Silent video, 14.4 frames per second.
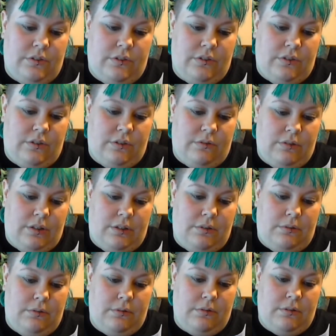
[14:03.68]
and stuff, and I
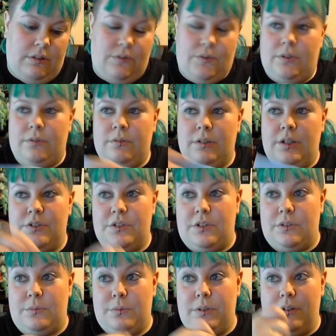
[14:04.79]
don't ever
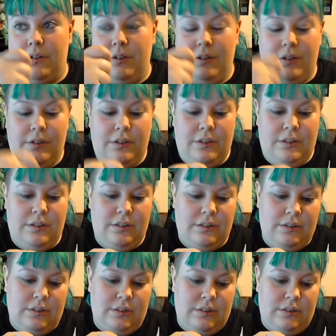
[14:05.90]
adjust well.
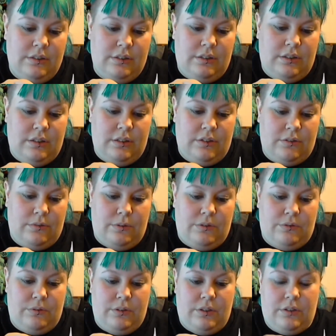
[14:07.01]
It's
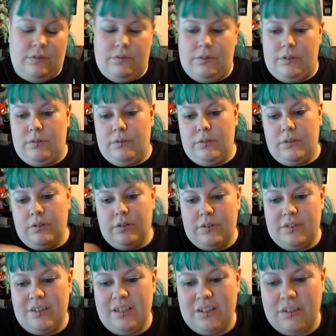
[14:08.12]
always really difficult. So
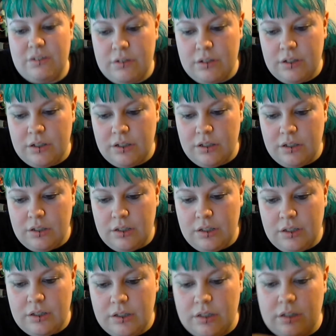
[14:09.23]
is that 9?
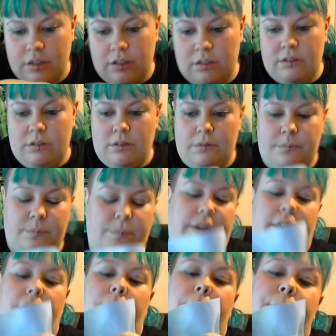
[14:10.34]
Yeah, 9.
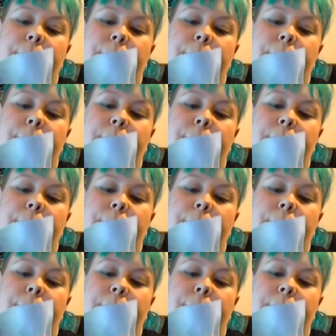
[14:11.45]
Okay.